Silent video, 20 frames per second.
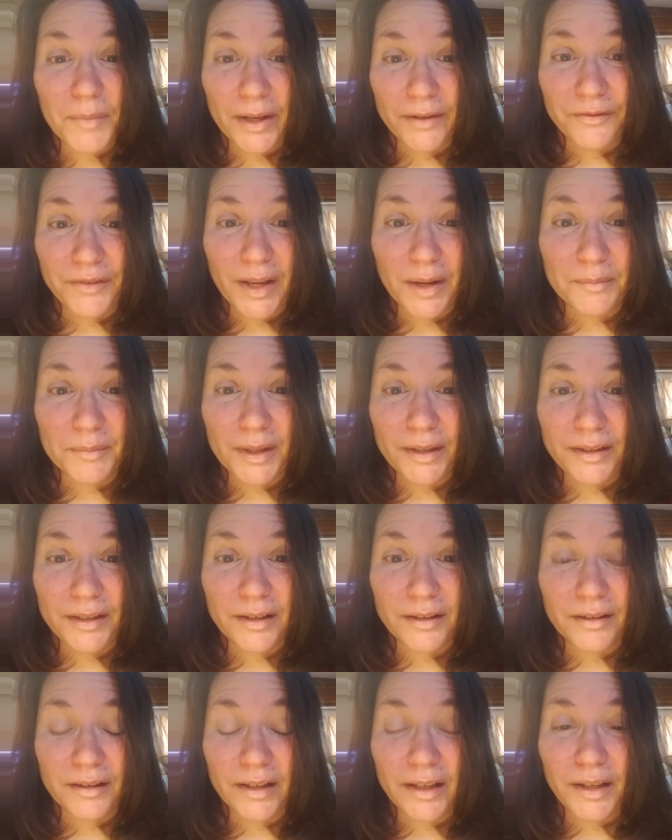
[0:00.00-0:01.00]
my family
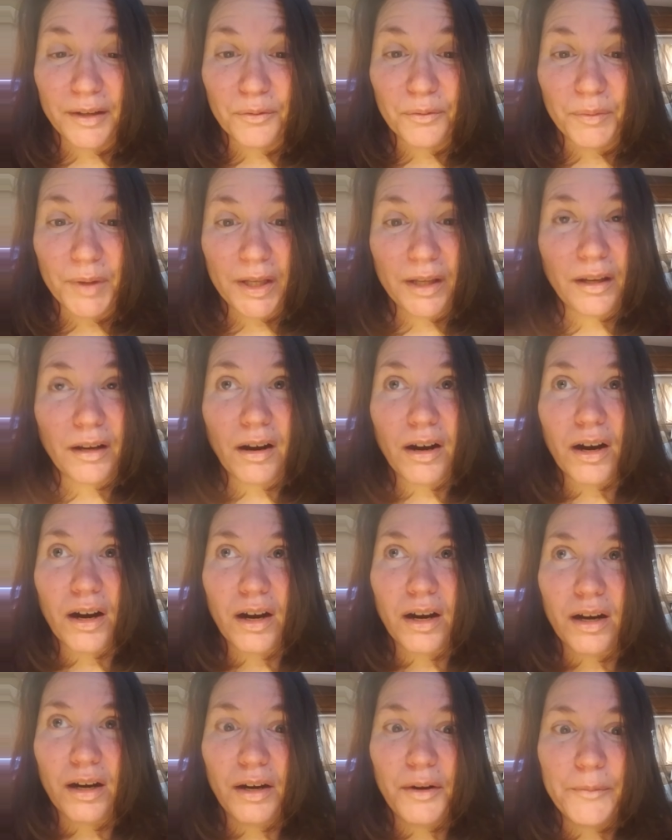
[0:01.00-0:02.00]
dearly. We
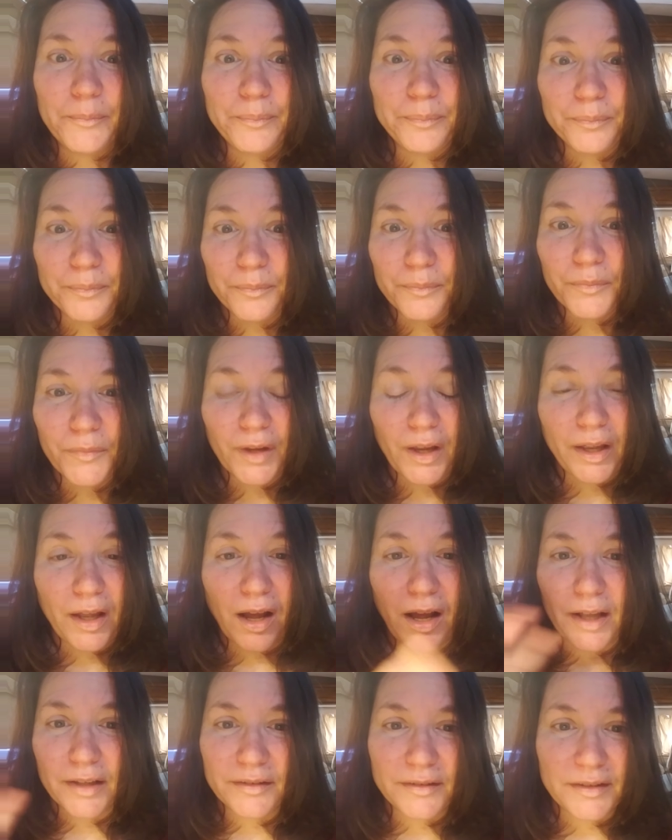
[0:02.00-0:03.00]
are
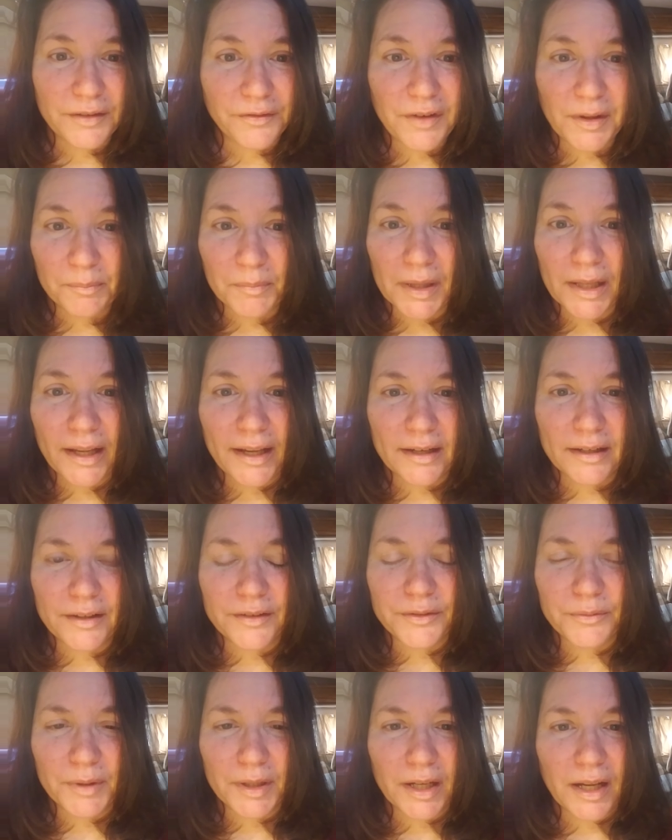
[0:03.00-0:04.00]
on different
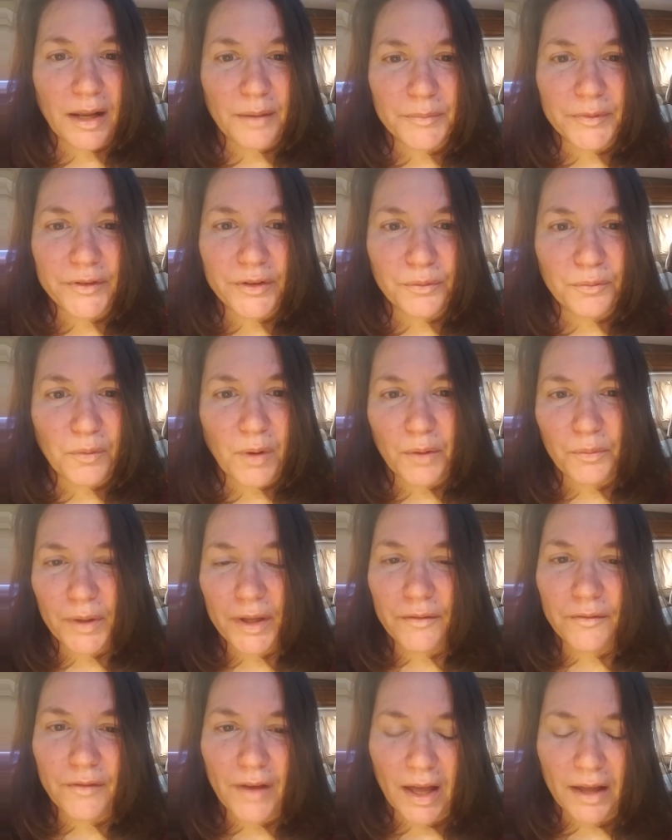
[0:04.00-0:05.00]
planets when it comes to what
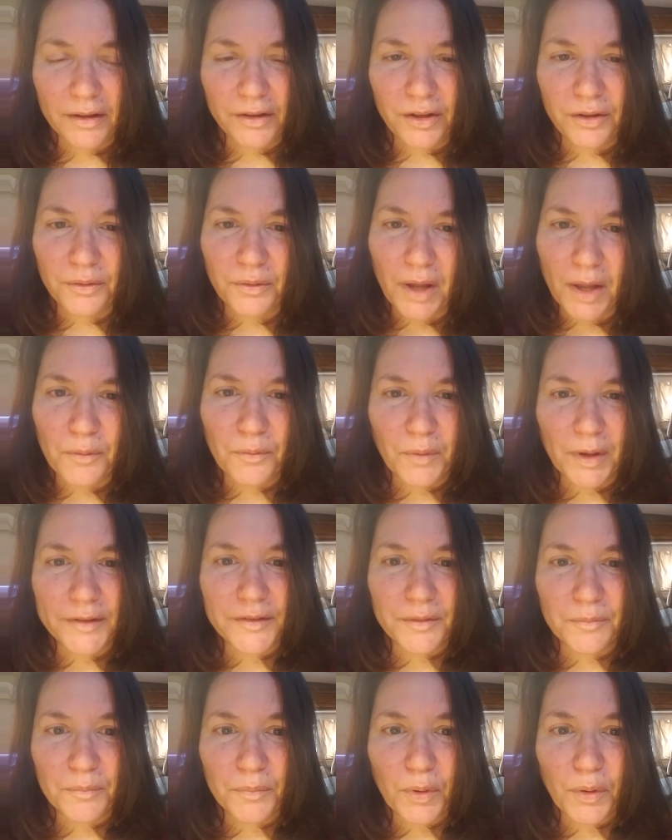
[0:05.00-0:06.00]
we value and
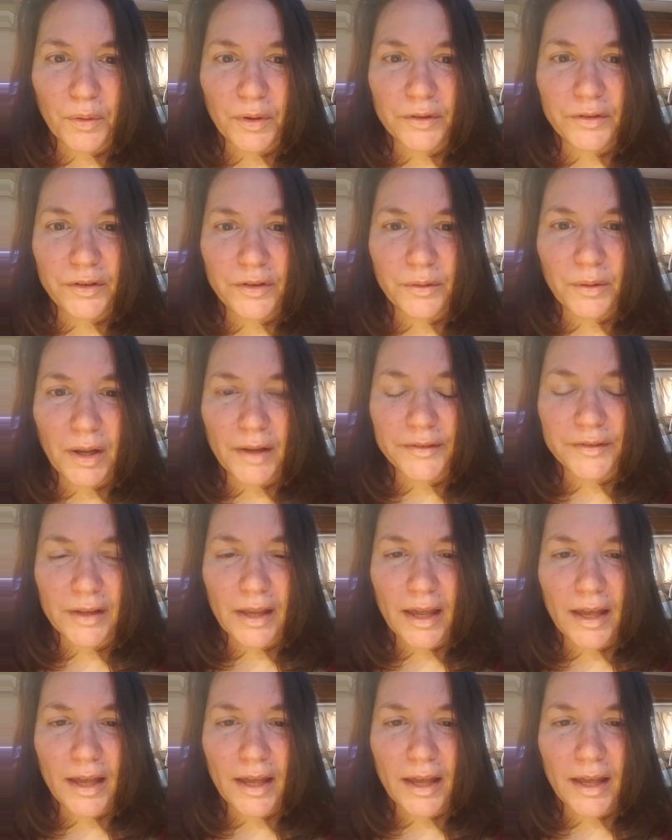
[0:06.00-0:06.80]
what's important to us.